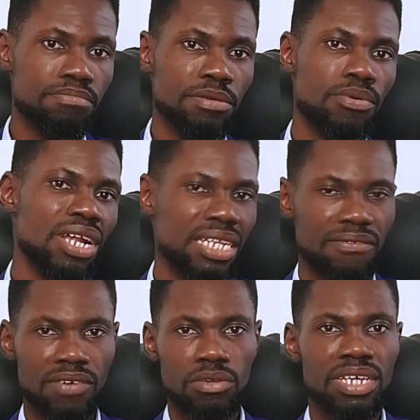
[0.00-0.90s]
people that have
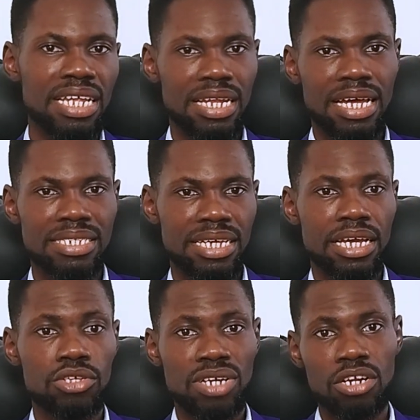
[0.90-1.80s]
founded that
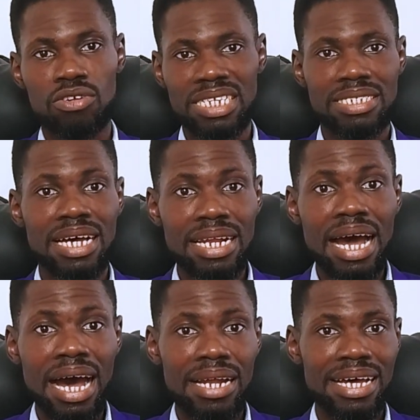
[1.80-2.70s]
idea, you can understand
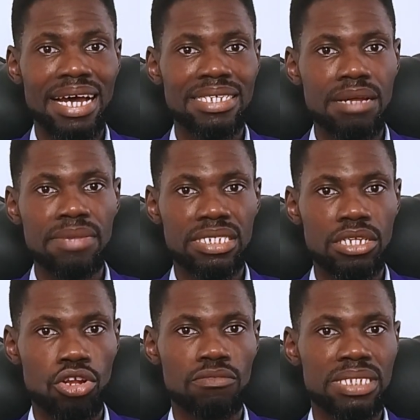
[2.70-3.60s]
how that idea makes a
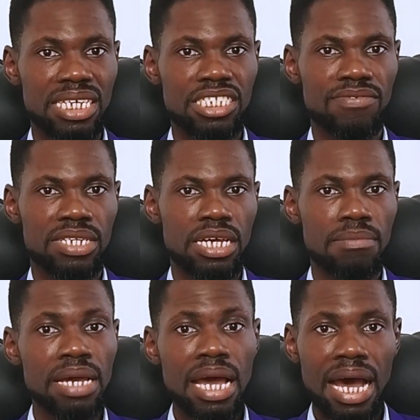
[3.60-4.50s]
lot of sense for them
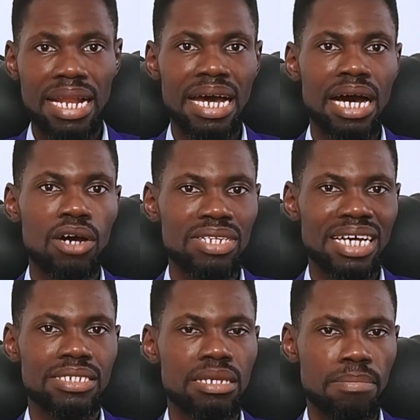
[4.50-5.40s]
and how
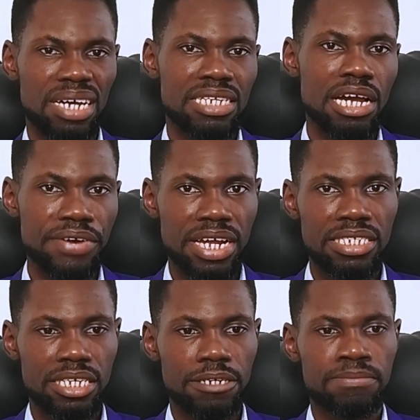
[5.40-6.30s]
that's a pioneering
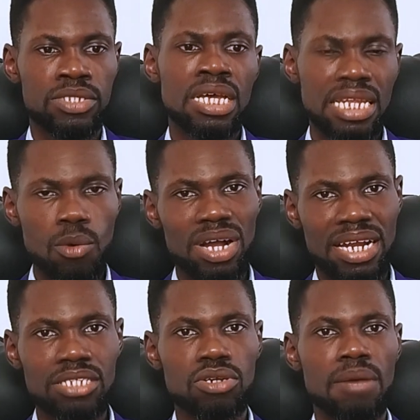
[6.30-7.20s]
idea. Now we can
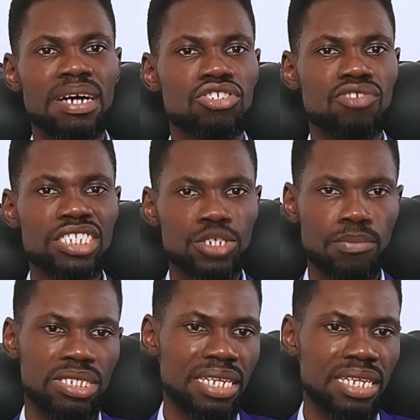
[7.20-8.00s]
now talk about trend spotting